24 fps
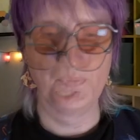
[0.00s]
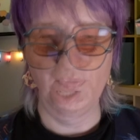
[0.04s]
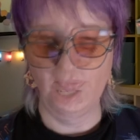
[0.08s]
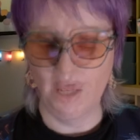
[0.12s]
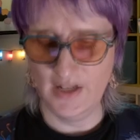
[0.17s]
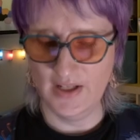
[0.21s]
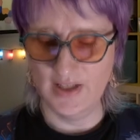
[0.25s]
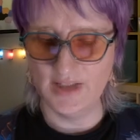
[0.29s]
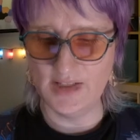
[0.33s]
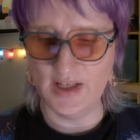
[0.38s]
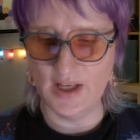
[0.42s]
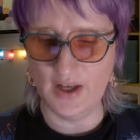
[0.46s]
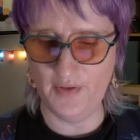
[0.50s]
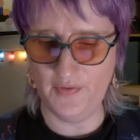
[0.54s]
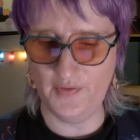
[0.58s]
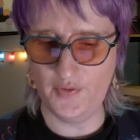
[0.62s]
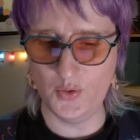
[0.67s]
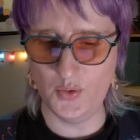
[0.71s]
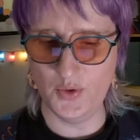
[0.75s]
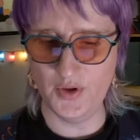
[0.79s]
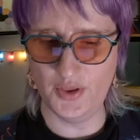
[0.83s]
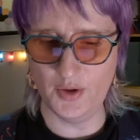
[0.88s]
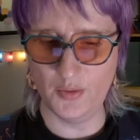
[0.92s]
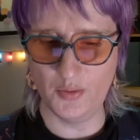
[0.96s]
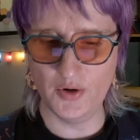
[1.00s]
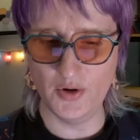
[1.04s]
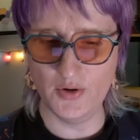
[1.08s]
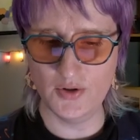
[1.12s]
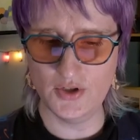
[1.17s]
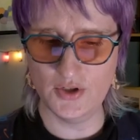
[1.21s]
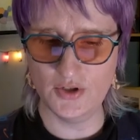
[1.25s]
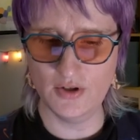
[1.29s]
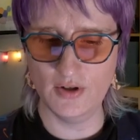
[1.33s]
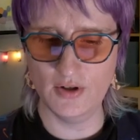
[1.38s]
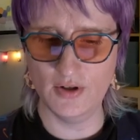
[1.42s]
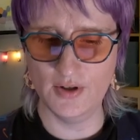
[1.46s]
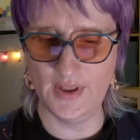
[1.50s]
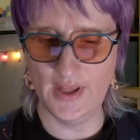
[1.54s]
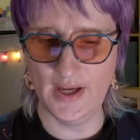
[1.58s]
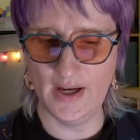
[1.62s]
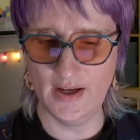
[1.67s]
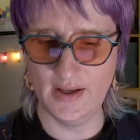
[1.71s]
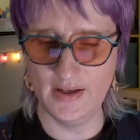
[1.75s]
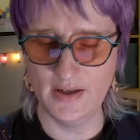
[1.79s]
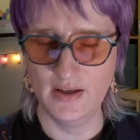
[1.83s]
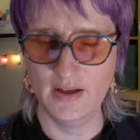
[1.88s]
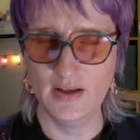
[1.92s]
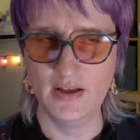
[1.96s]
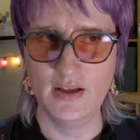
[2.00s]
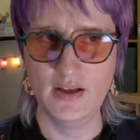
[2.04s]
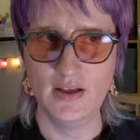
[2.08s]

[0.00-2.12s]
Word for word: It is helpful with the brochure that